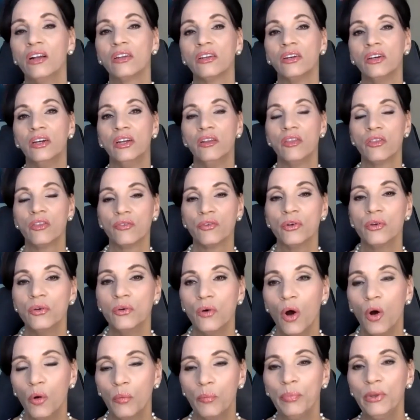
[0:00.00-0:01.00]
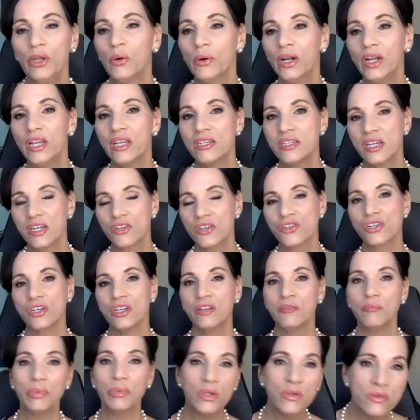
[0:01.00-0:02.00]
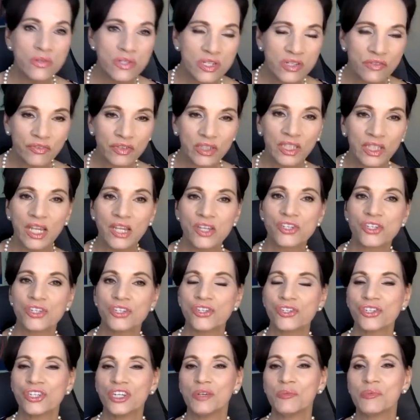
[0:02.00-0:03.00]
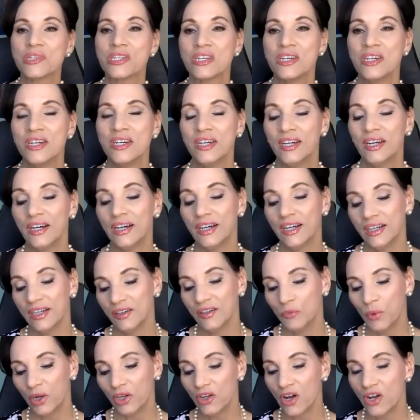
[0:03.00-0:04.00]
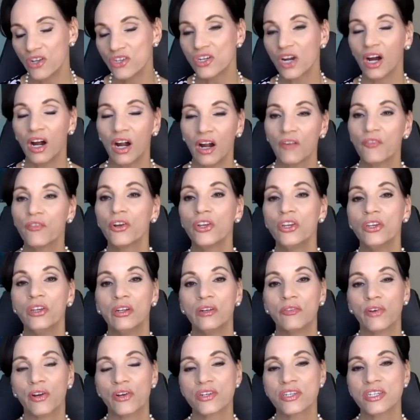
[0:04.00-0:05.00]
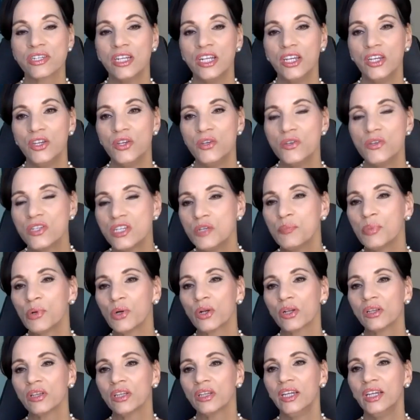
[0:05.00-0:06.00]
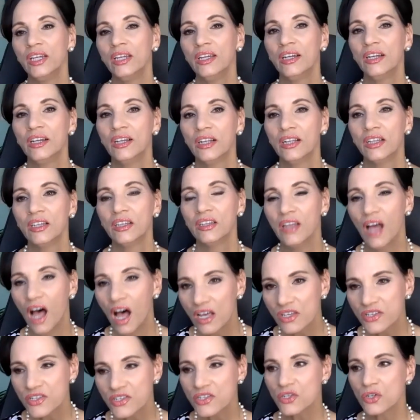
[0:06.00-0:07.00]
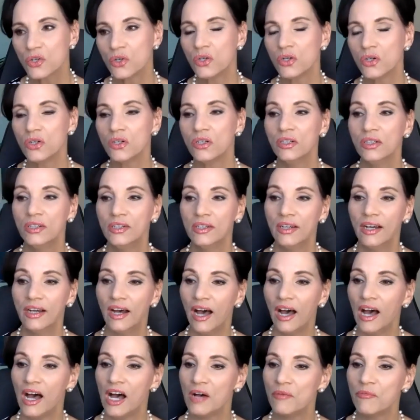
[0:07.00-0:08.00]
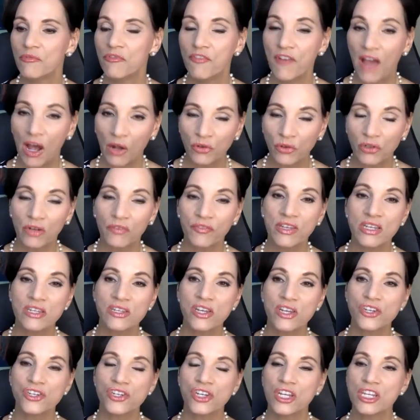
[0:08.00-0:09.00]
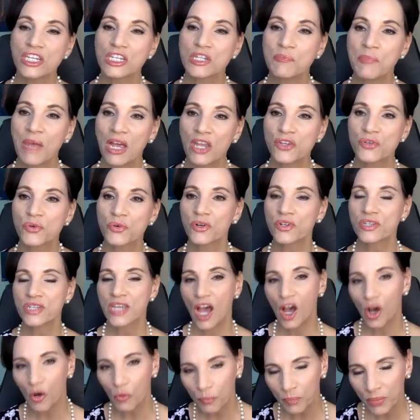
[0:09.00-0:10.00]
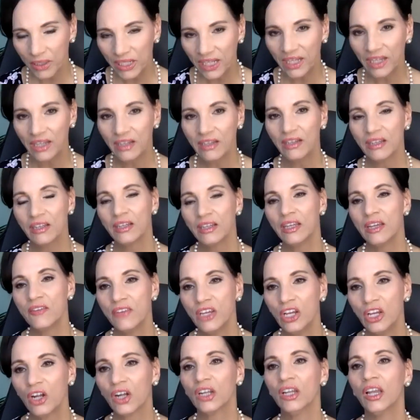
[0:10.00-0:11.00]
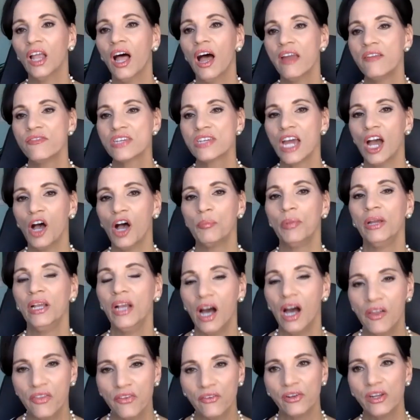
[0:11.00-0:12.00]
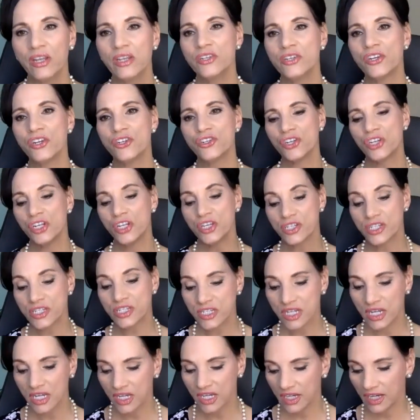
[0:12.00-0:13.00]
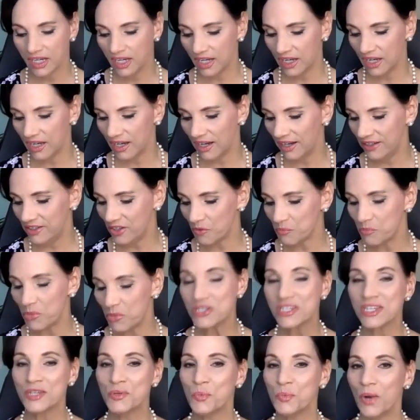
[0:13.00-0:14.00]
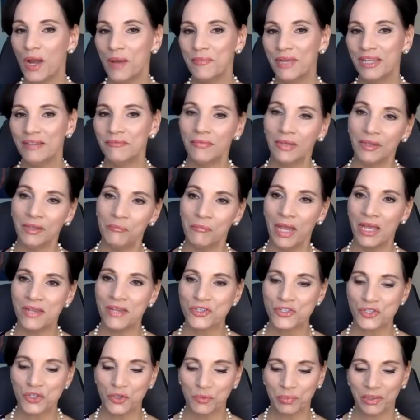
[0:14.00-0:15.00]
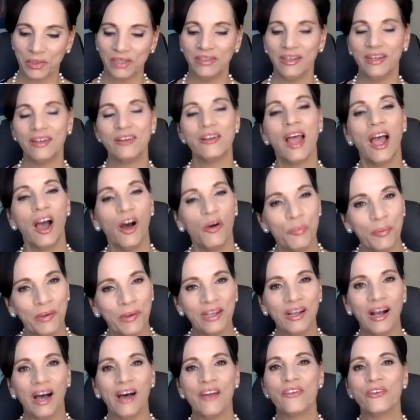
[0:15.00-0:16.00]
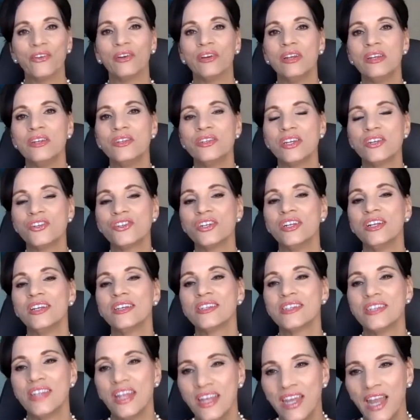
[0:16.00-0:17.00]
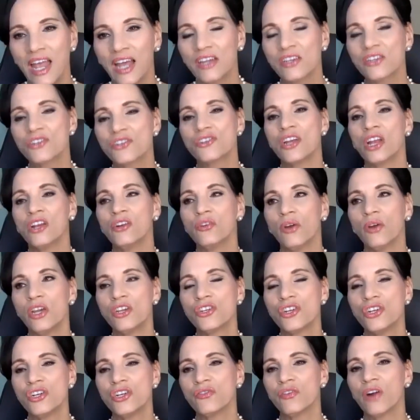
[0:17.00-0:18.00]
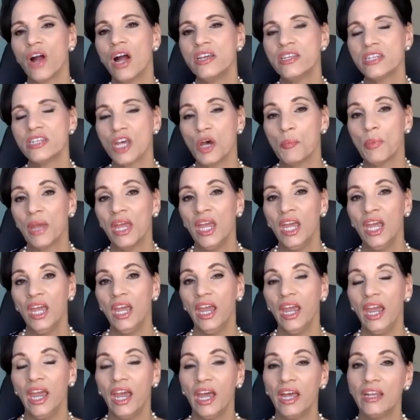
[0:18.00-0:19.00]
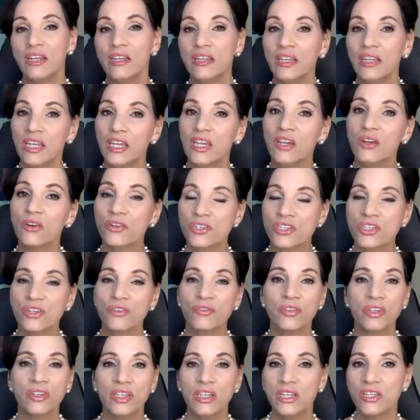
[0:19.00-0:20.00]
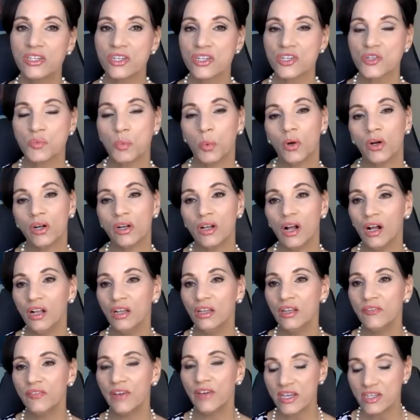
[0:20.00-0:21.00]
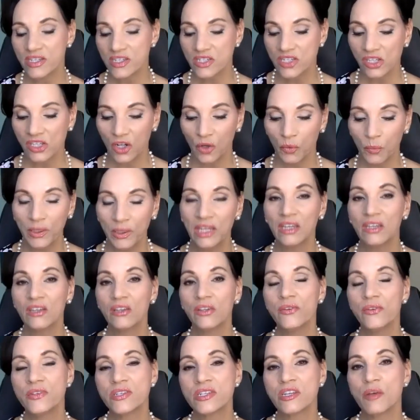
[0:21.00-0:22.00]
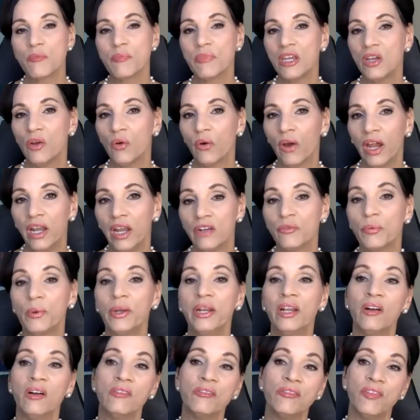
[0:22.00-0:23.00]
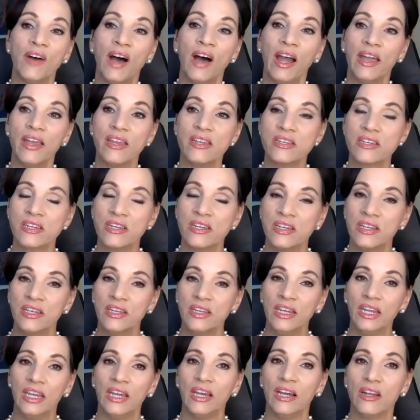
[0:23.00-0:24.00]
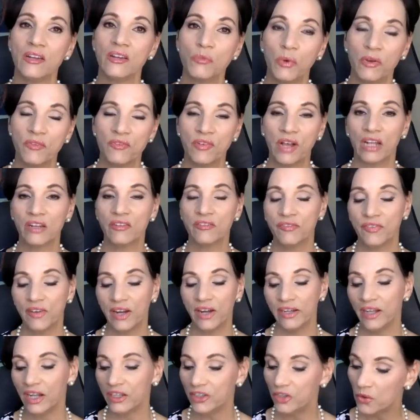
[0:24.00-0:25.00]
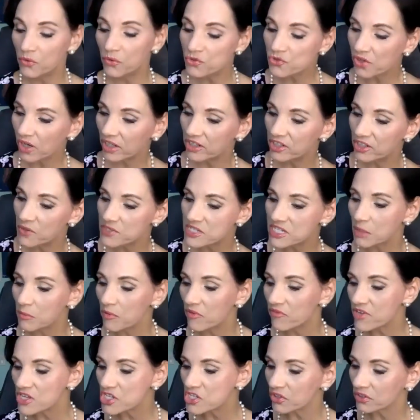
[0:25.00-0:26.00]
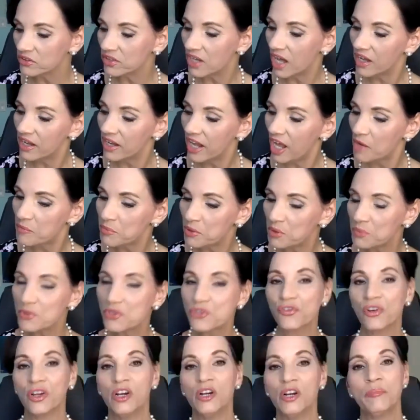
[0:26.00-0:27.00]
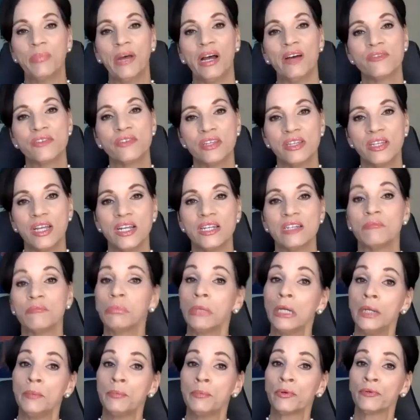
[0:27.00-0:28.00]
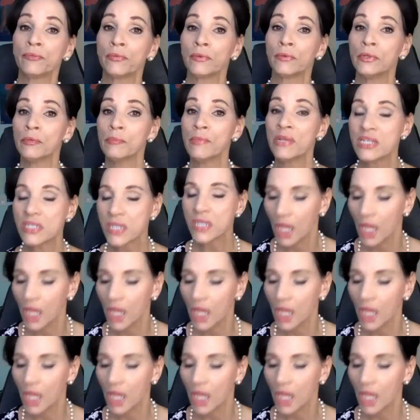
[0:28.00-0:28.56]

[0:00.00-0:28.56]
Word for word: through opioid addiction, abusive relationships, uh, went on to Harvard University, U C Berkeley Law School, um, founder of Indigenous Mentors, helping, giving her life to helping other Indigenous Uh, I know mostly women, men too, but you know, helping other Indigenous, the next generation to rise up, and here to really just warn all of us, you know, we can lose something great if we don't fight. And we've got to fight. I know, try, I know some of us are not happy with Trump after that debate performance,